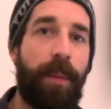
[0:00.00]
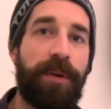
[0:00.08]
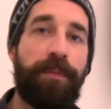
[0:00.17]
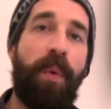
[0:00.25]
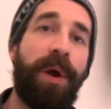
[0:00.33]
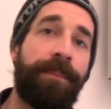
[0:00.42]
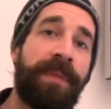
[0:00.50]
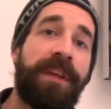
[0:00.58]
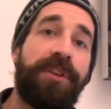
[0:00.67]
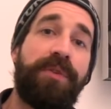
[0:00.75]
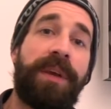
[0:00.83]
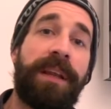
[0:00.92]
at which point
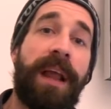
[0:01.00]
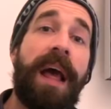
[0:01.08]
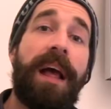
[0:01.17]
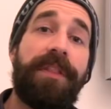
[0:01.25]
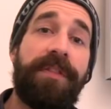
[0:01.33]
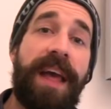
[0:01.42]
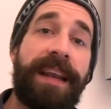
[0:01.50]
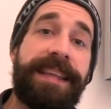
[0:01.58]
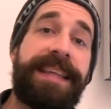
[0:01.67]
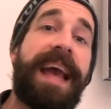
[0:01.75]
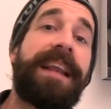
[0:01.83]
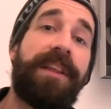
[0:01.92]
you can
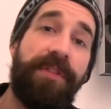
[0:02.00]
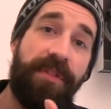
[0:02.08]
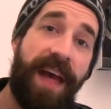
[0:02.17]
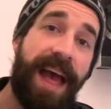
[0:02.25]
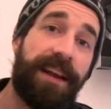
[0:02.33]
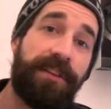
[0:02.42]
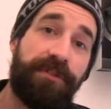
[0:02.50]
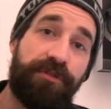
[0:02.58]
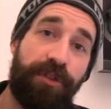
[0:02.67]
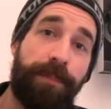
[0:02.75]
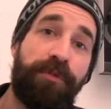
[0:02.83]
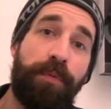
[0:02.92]
then get that
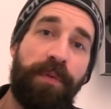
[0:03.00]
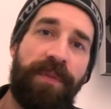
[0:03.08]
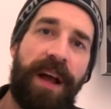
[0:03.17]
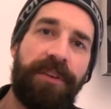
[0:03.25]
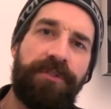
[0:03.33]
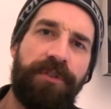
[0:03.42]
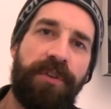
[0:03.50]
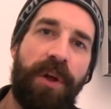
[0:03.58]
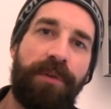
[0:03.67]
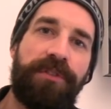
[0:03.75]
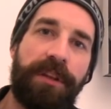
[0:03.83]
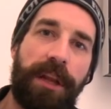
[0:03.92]
script supervisor
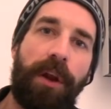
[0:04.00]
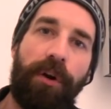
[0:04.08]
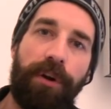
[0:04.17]
notes a little